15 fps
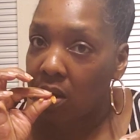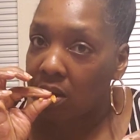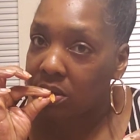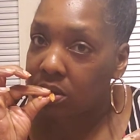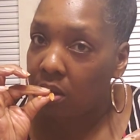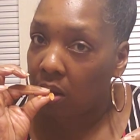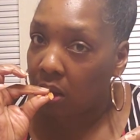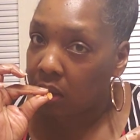
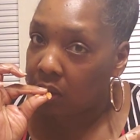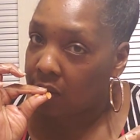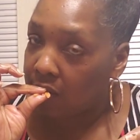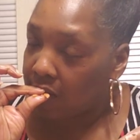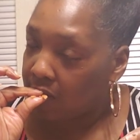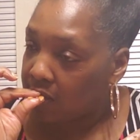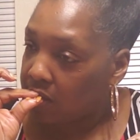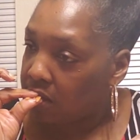
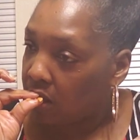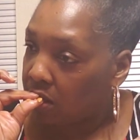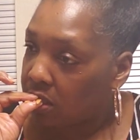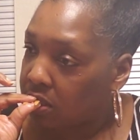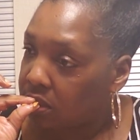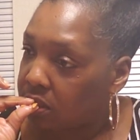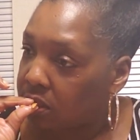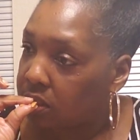
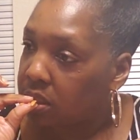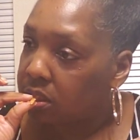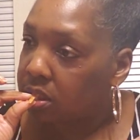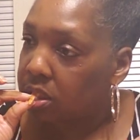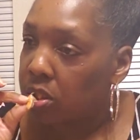Nothing is said.